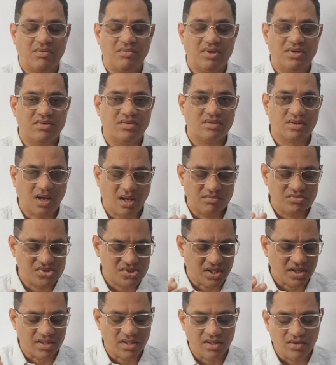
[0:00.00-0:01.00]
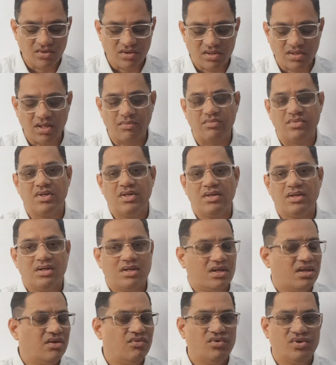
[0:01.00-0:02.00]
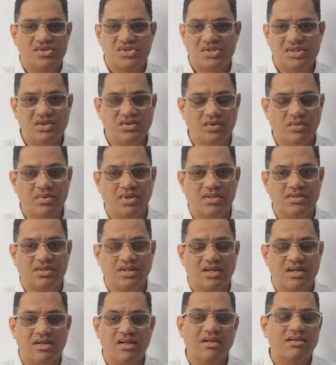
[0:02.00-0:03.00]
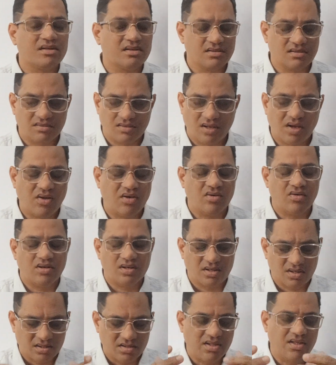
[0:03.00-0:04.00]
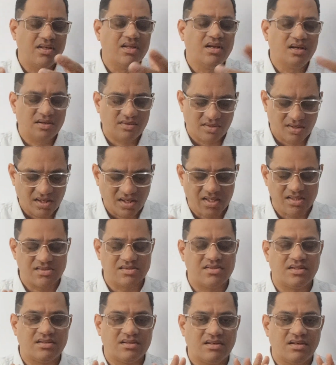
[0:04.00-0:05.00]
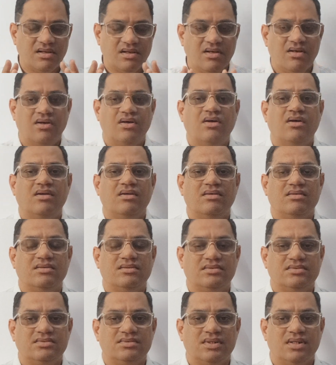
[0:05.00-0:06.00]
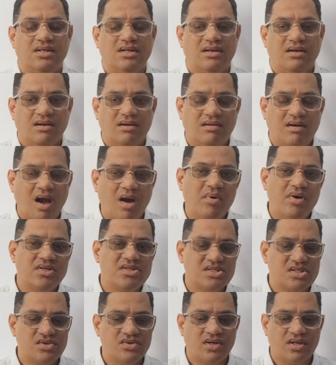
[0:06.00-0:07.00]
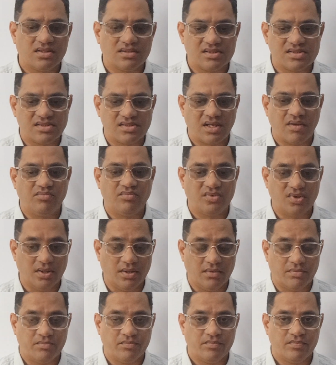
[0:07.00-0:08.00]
I mean, I am chanting your name. He was Shiva Bhakta earlier, then, you know, then he realized that Ram and Shiva are the same thing.